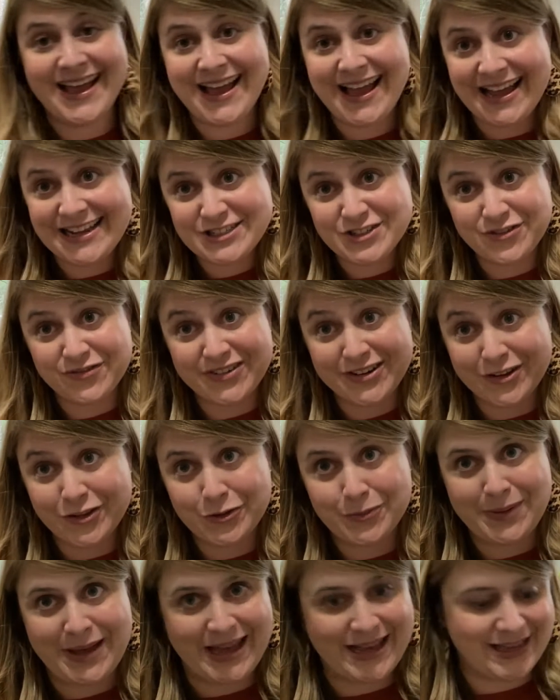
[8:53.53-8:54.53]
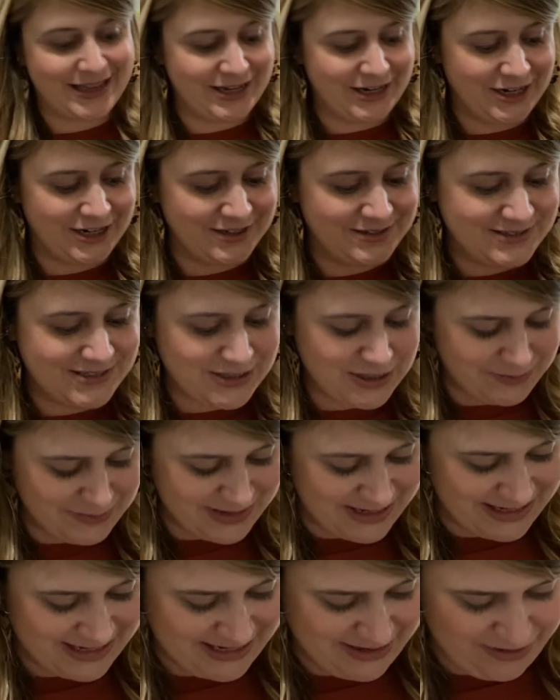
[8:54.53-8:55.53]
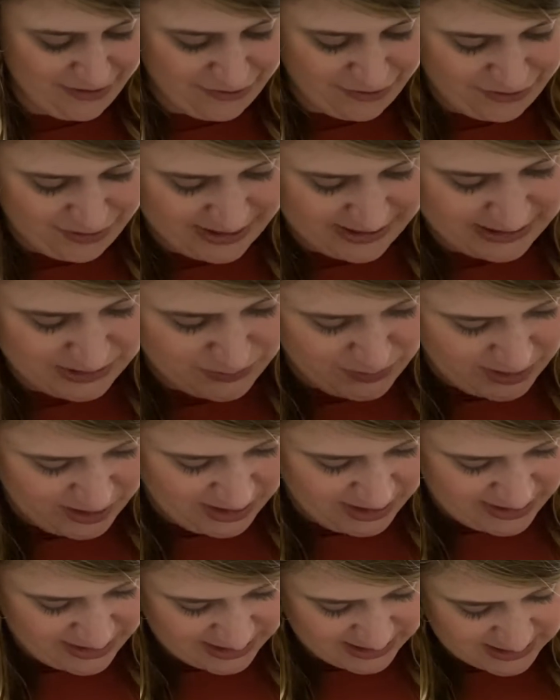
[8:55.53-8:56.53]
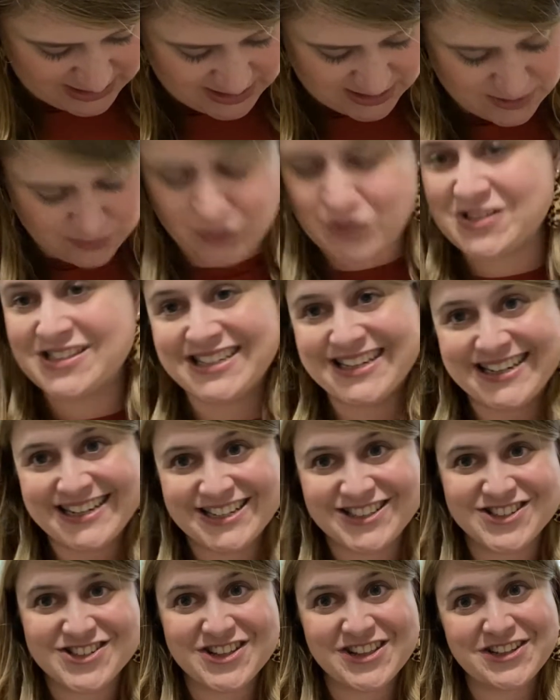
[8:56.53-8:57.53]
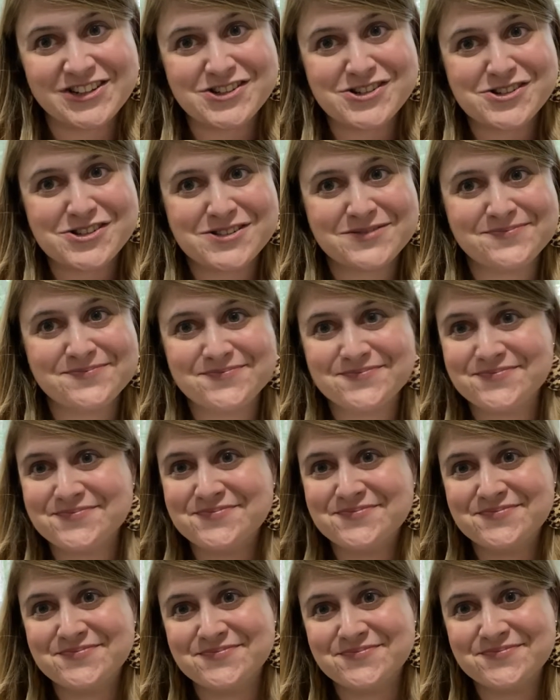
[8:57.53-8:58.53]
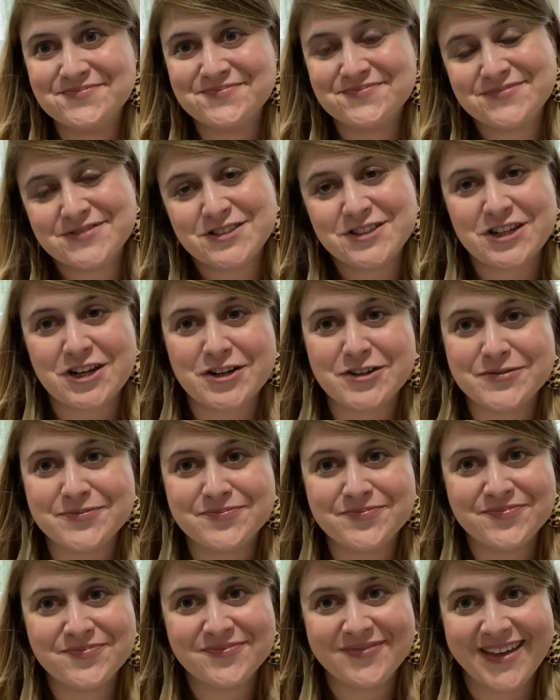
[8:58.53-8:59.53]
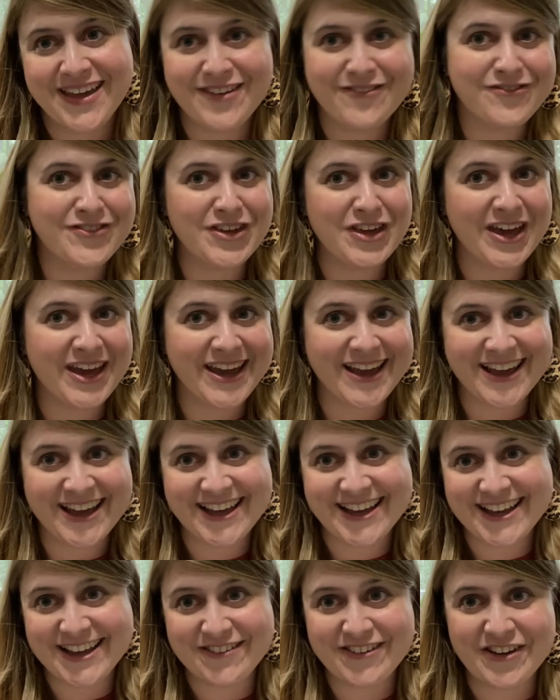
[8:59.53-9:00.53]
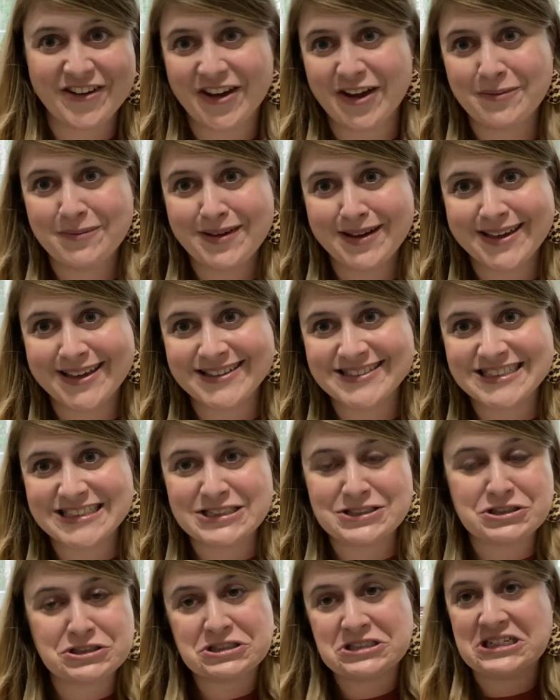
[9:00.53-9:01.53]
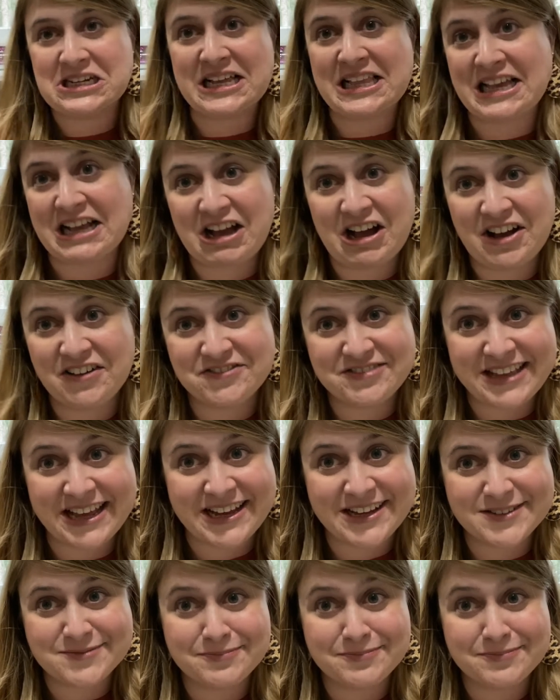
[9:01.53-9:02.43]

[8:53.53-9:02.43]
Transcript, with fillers: I do have another bag here, so I'm gonna get through this one. I think this is mostly kids' clothes, so if you ain't got, if you don't care about kids' clothes, you can click off now.